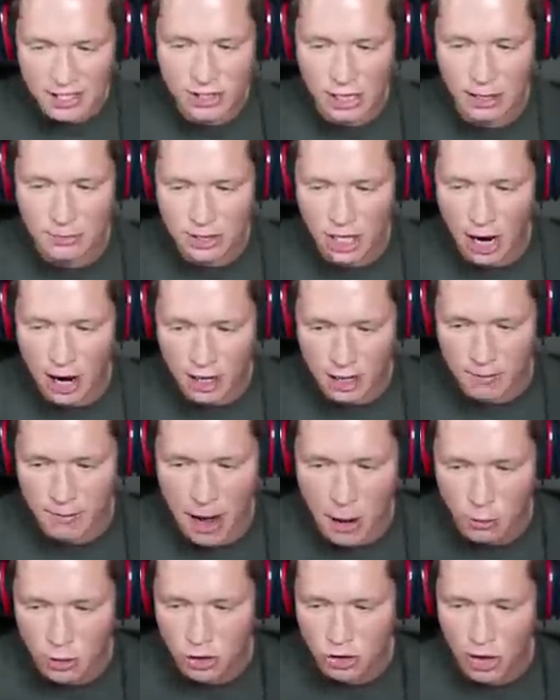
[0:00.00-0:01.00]
what I'm talking
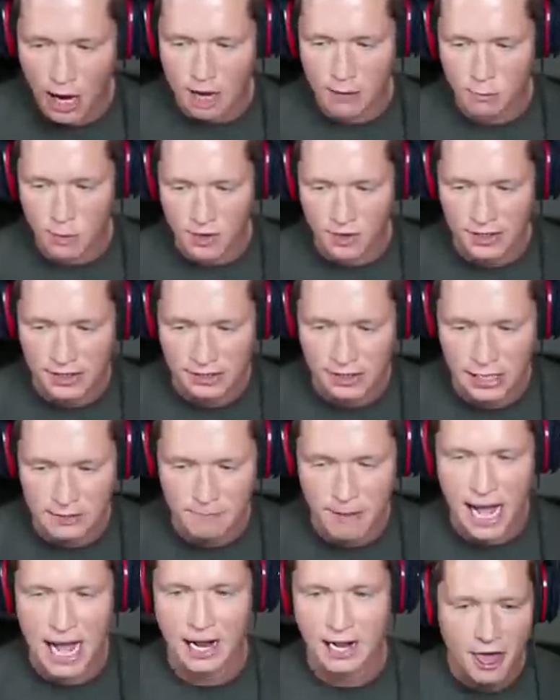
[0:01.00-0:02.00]
about. We're trying to bring this team
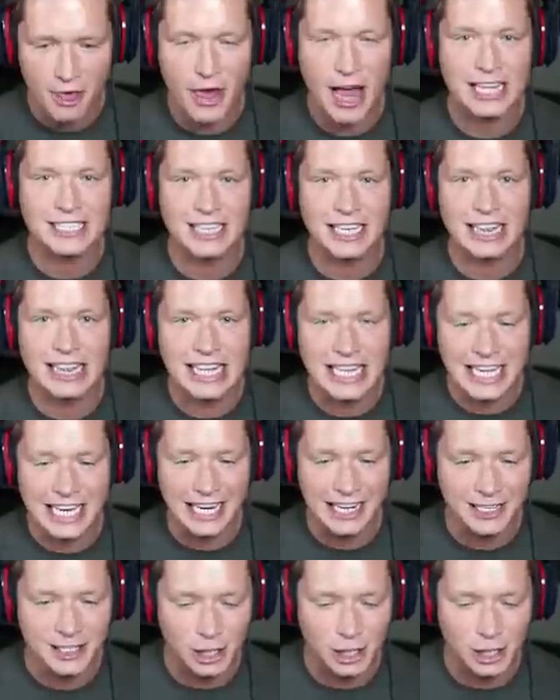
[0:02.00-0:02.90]
back. That's a lead.